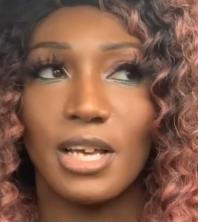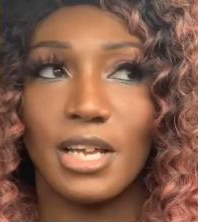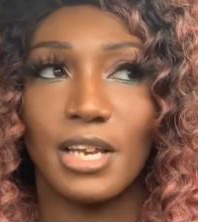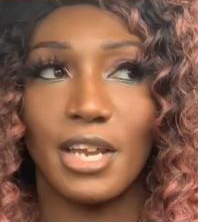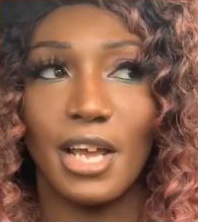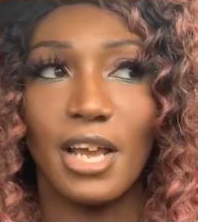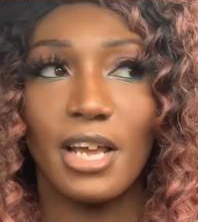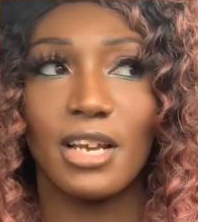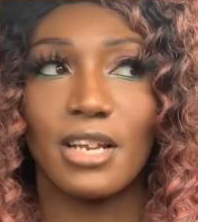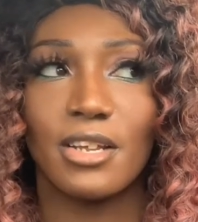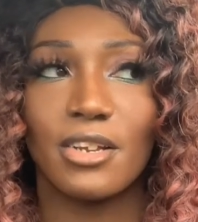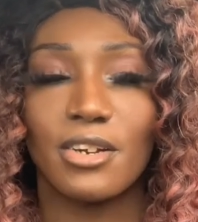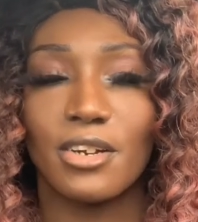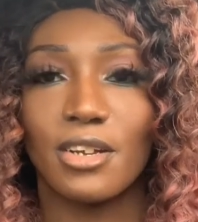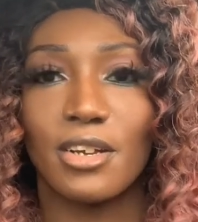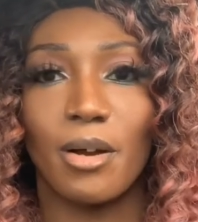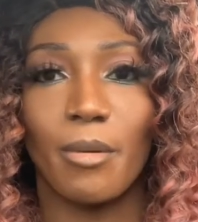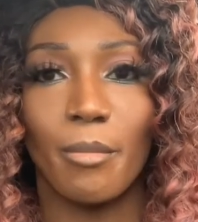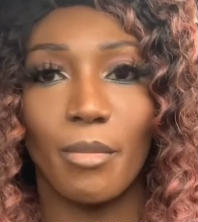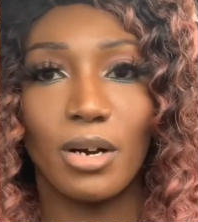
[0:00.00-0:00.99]
They
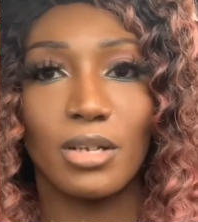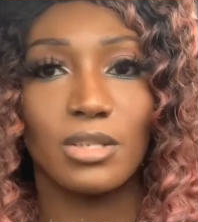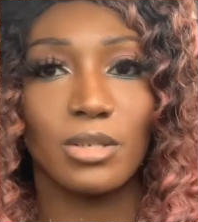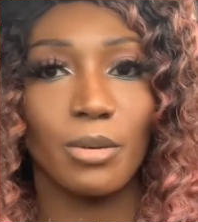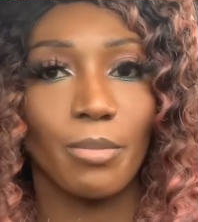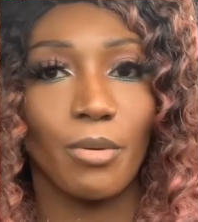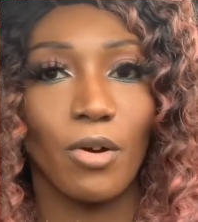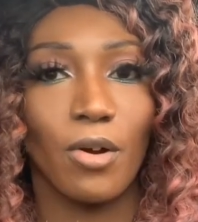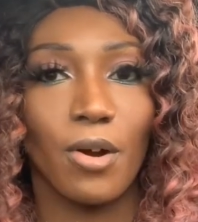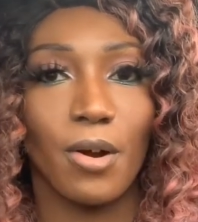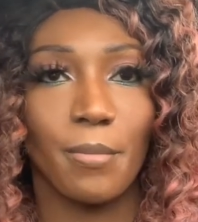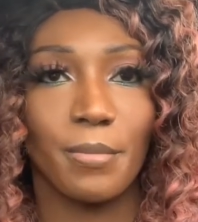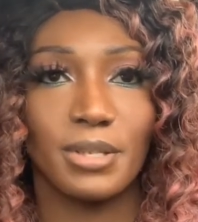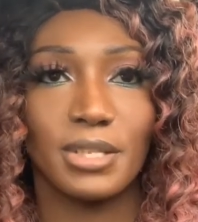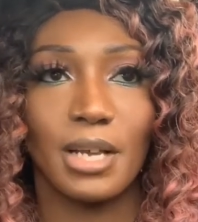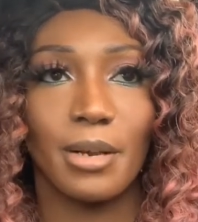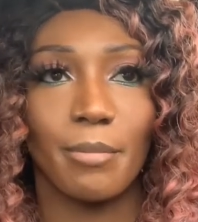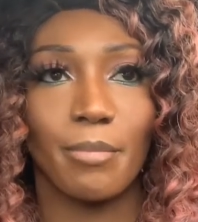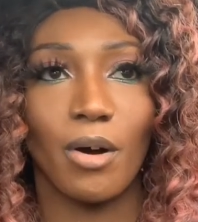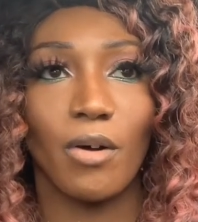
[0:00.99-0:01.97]
literally a month apart, but
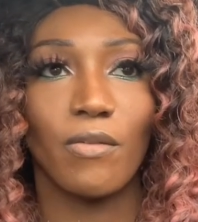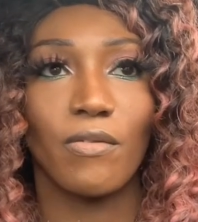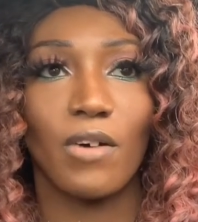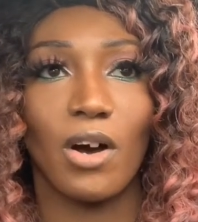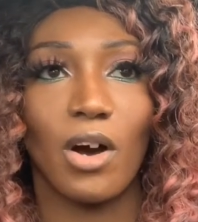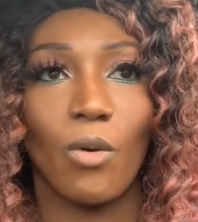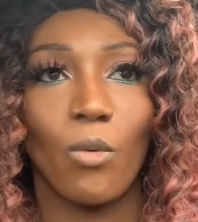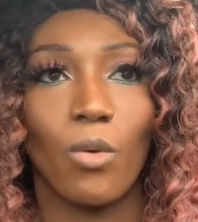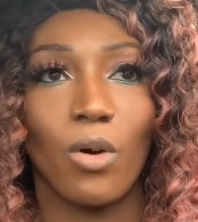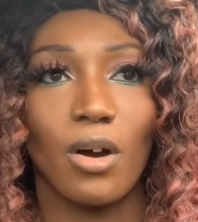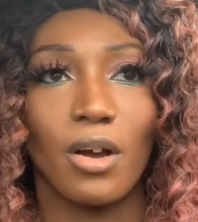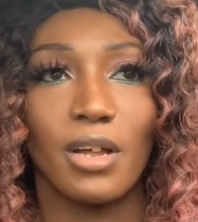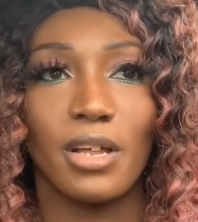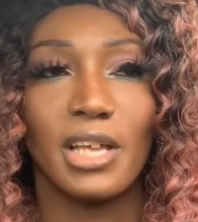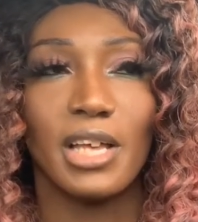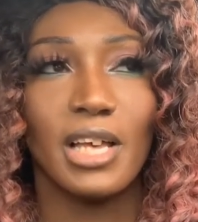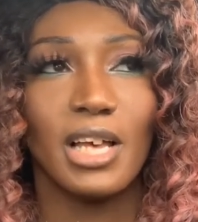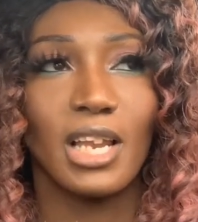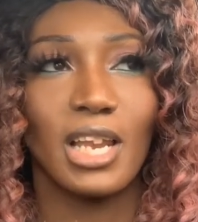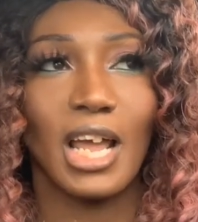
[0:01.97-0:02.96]
they both are one.